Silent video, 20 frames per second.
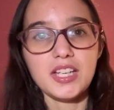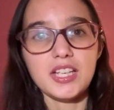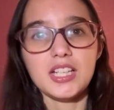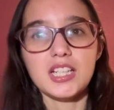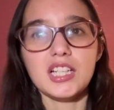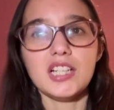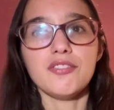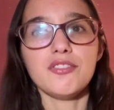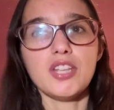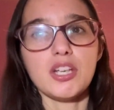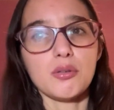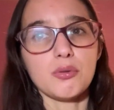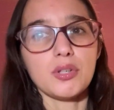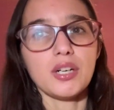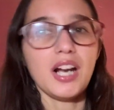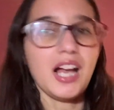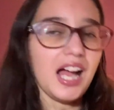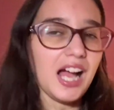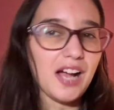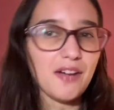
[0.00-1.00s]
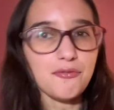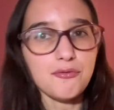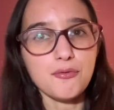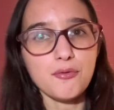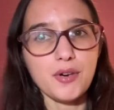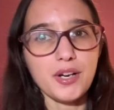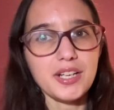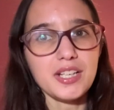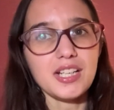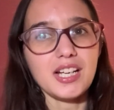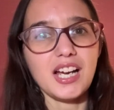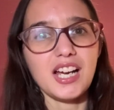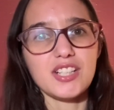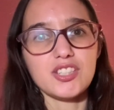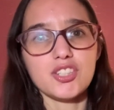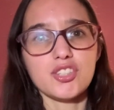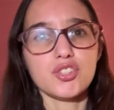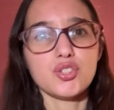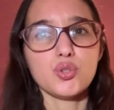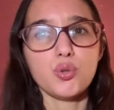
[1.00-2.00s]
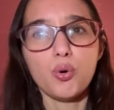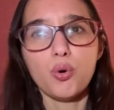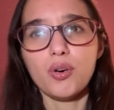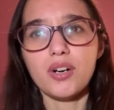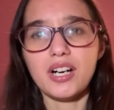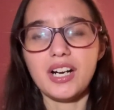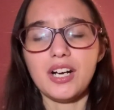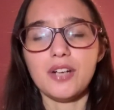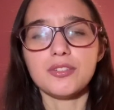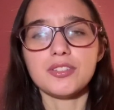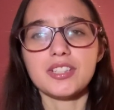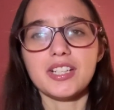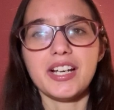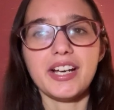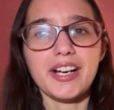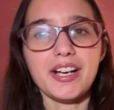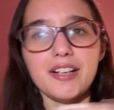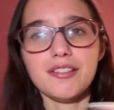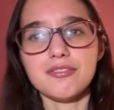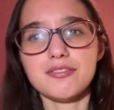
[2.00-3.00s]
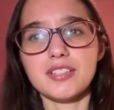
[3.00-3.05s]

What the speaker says: if they were half white, I just tore out the half